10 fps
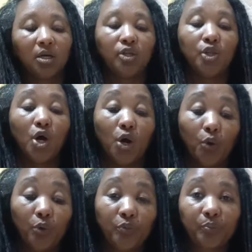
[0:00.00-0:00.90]

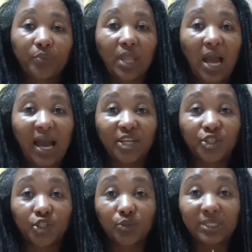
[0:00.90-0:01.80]
Now I
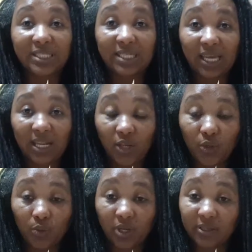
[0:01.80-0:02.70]
should tell
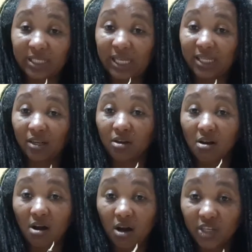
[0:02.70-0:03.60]
you there's a little
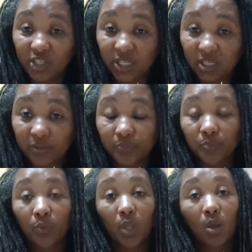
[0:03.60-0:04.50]
caution
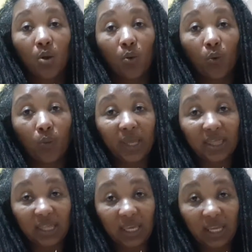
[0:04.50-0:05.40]

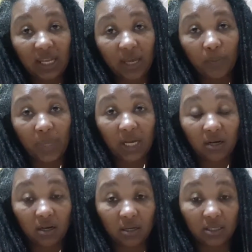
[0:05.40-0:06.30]
with the guinea,
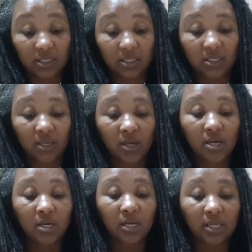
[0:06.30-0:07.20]
because
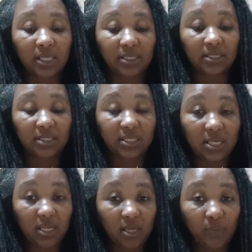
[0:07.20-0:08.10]
the
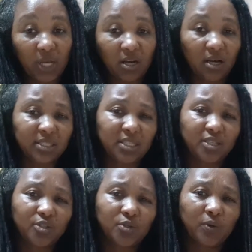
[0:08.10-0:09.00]
seed, because it
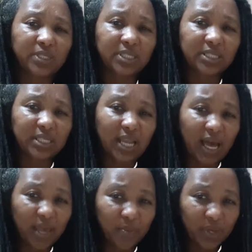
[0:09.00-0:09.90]
is so
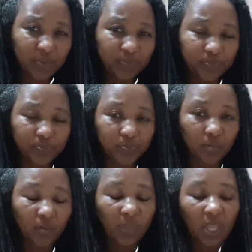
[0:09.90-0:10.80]
slimy
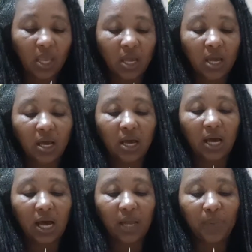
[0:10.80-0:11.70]

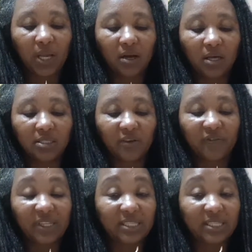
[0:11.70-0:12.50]
and because of its